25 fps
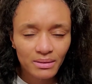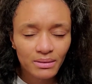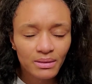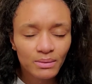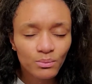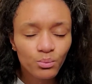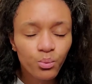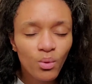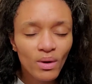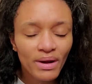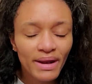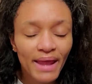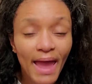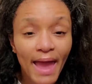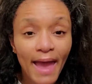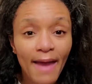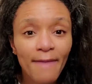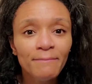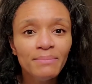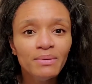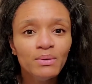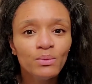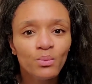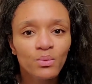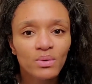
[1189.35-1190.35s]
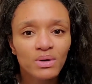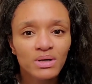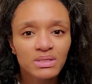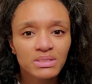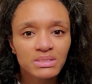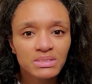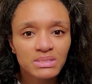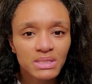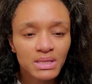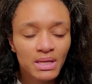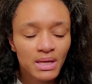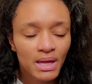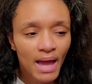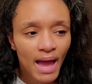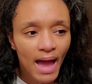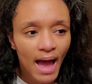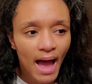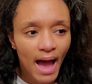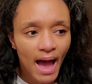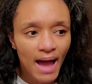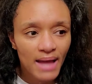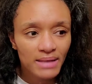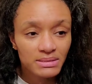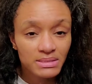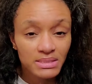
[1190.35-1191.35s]
what happened was,
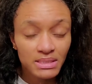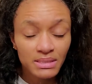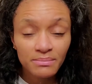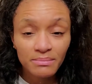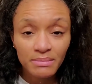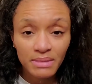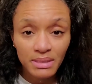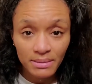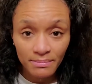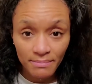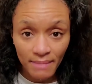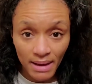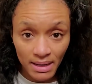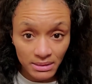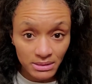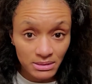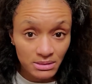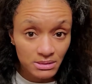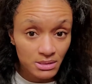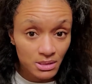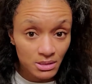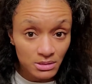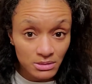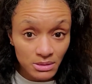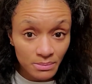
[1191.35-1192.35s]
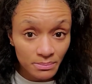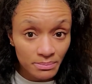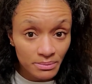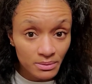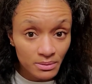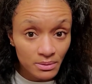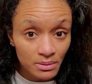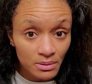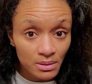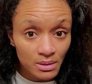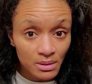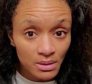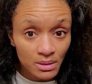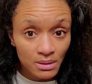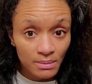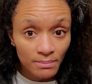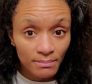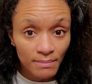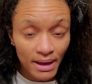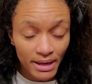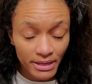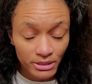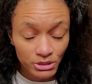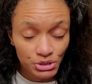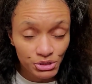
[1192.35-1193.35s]
I didn't meet my deductible,
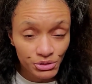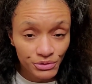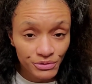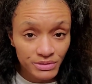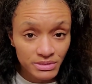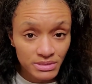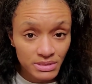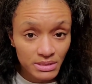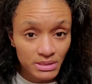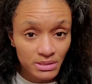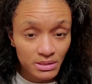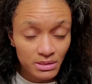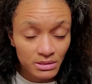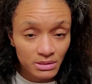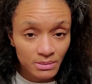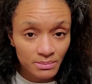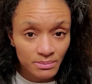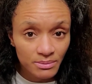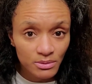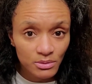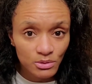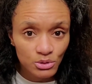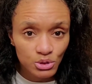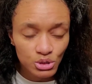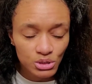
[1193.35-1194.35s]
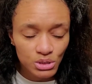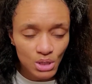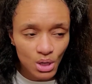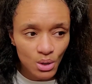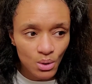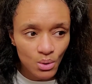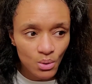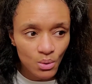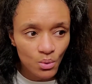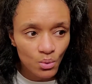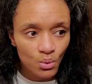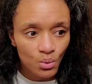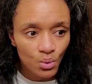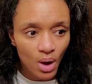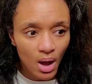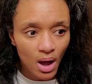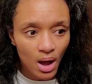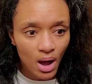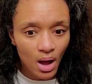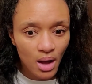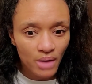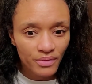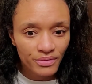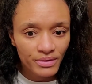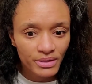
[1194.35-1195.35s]
my insurance deductible, so
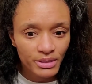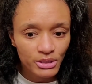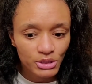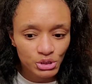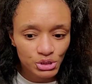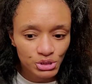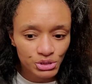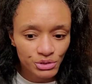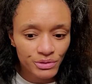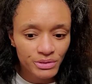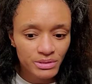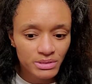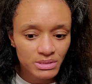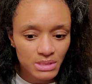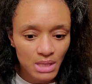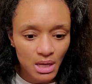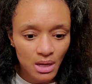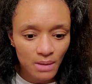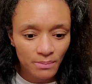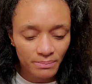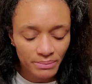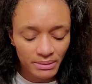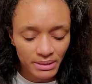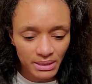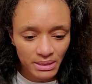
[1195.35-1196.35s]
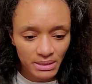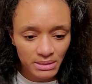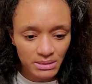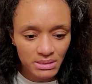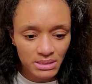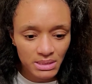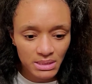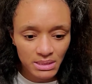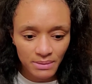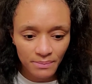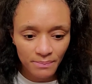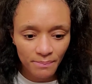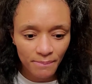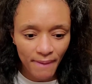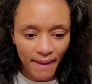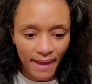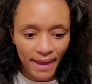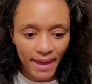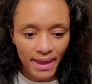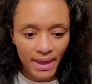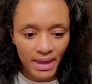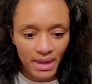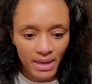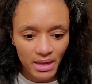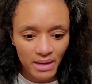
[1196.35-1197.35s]
the insurance company didn't
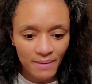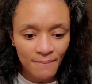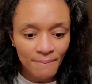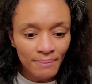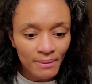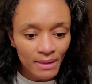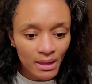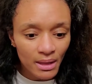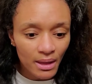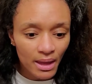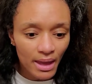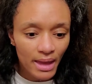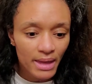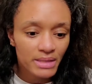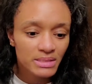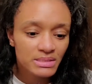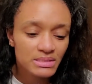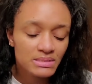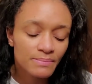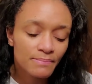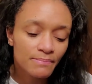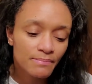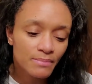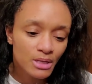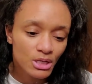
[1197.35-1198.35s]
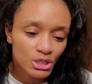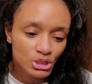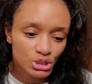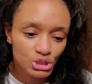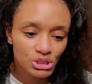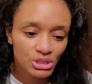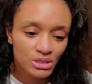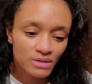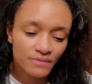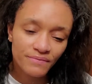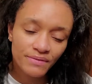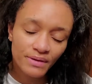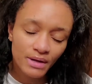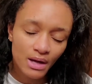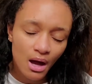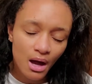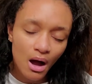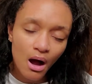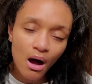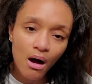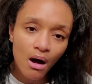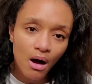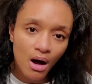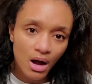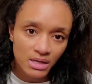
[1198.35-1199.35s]
pay as much of the
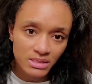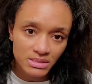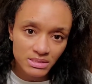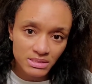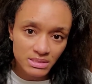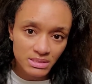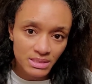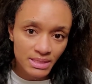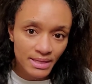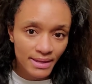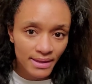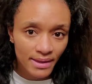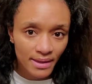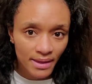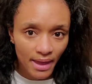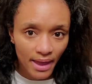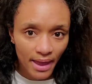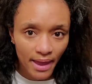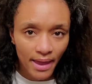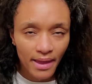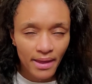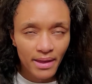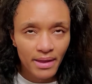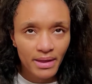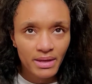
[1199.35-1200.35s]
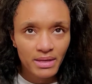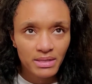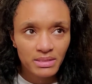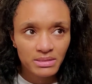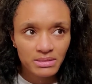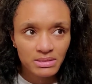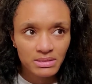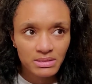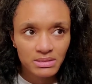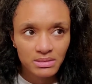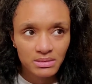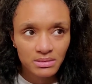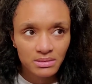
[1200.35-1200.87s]
cost as